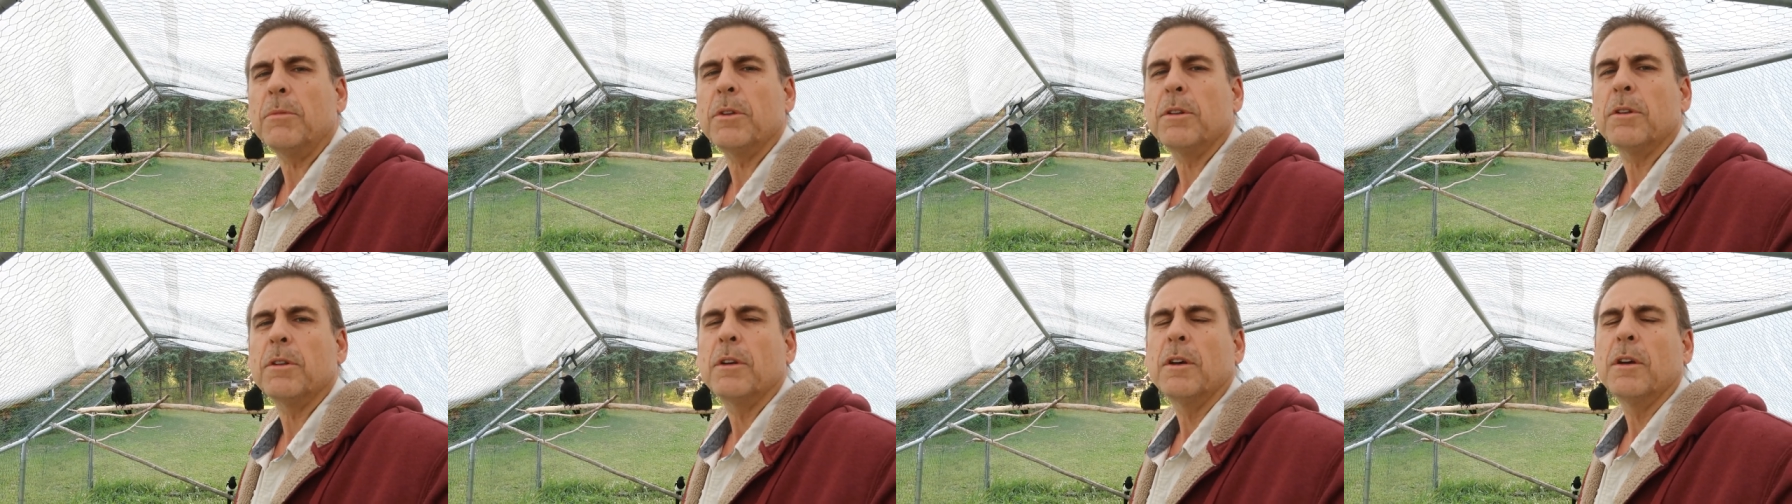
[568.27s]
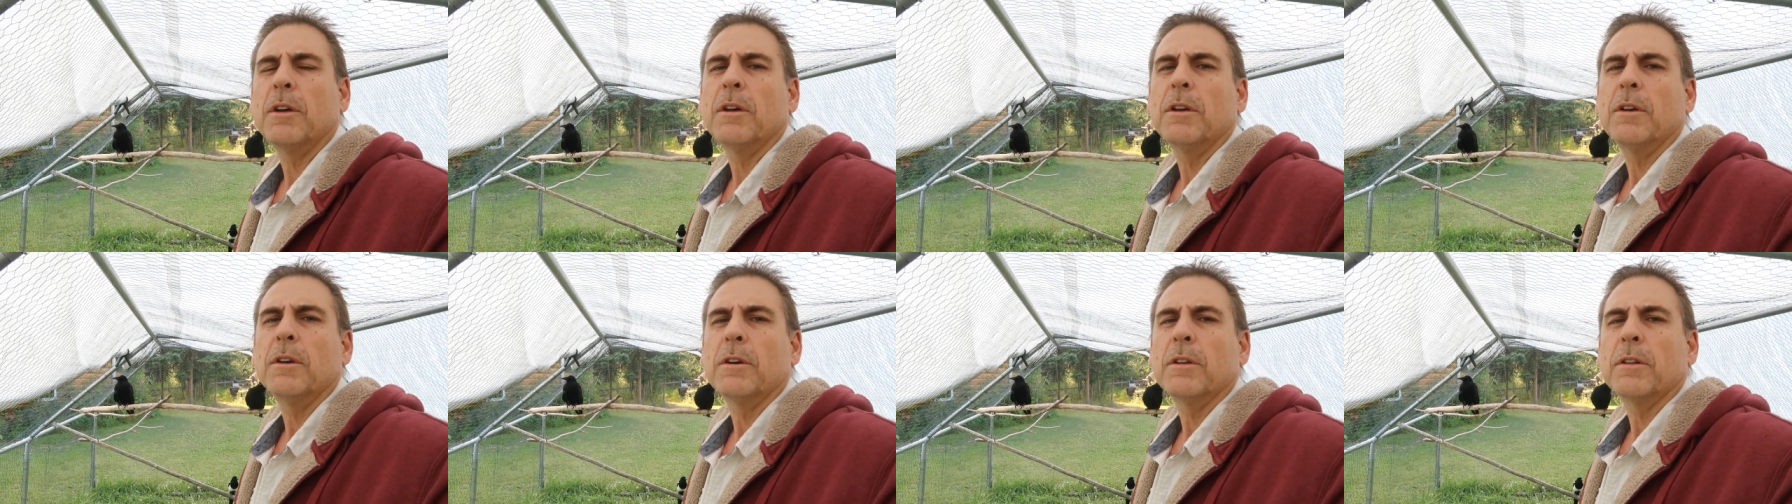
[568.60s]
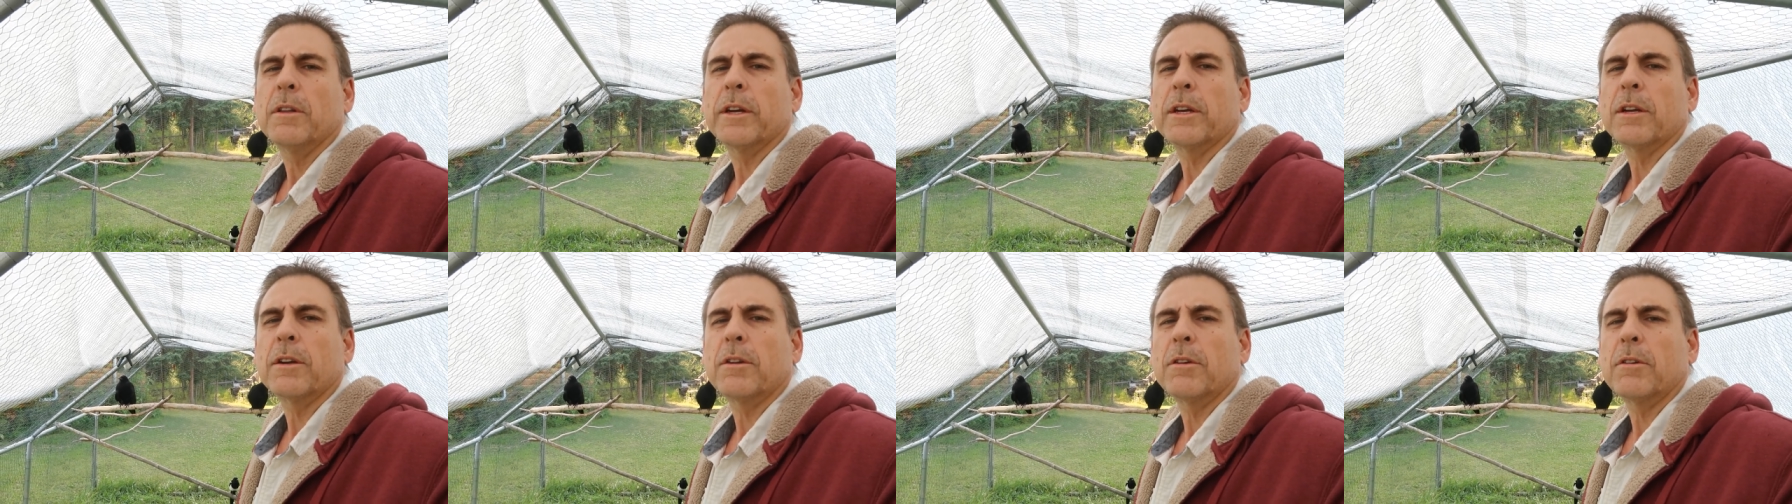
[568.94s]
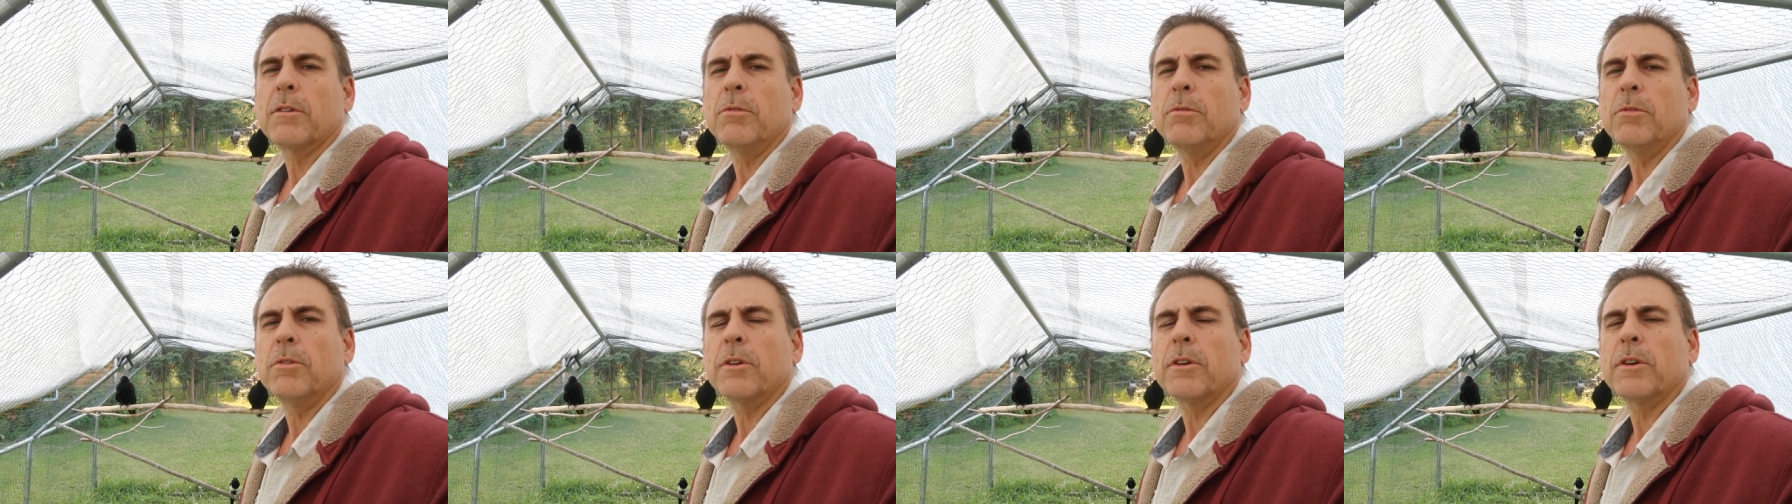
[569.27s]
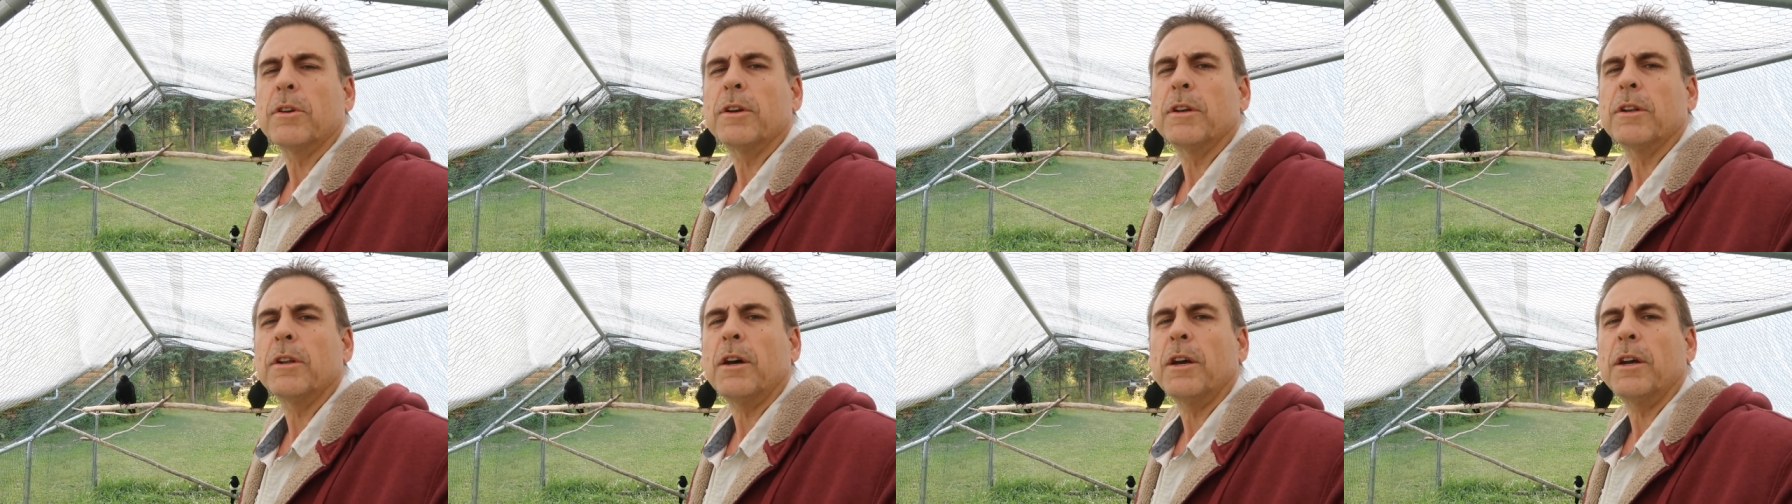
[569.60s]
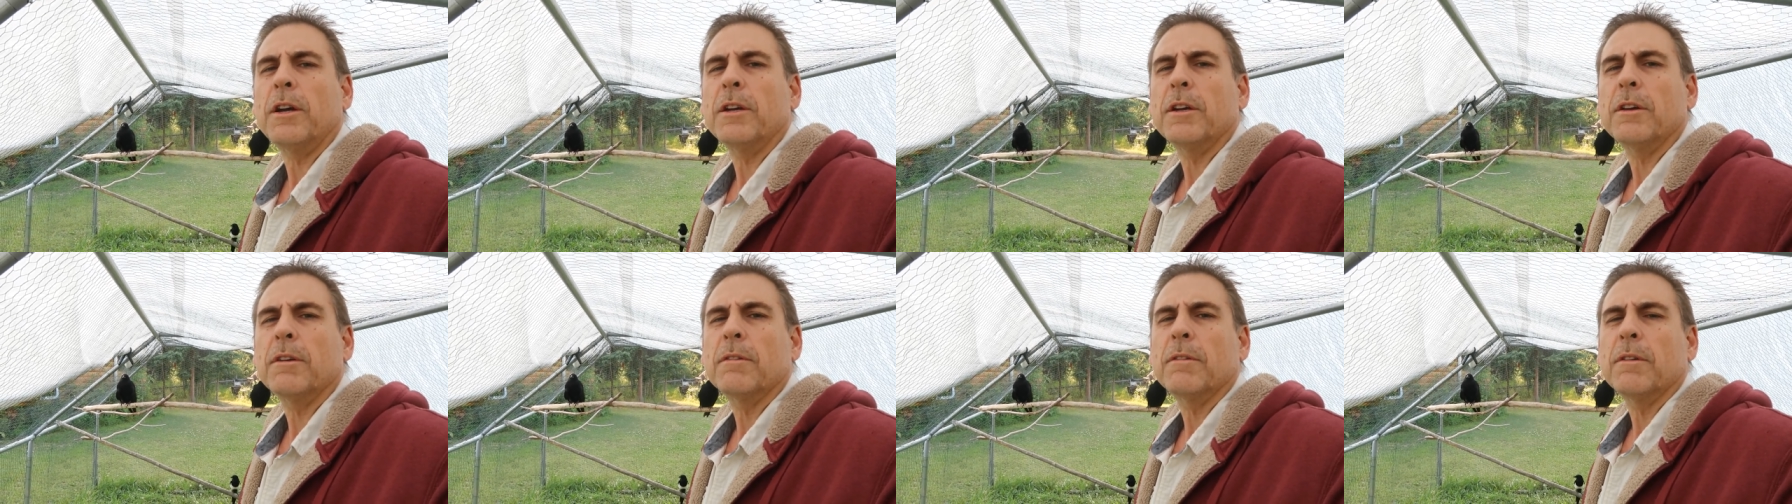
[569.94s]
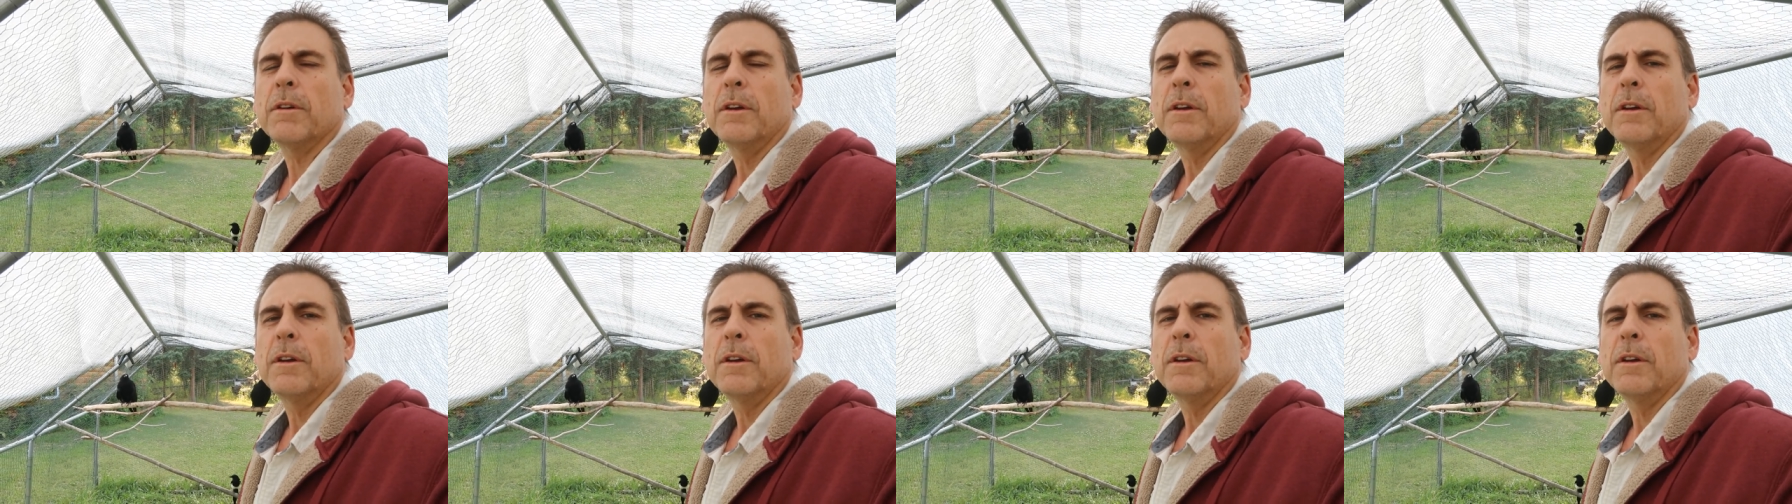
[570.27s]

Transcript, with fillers: And like Kulika and I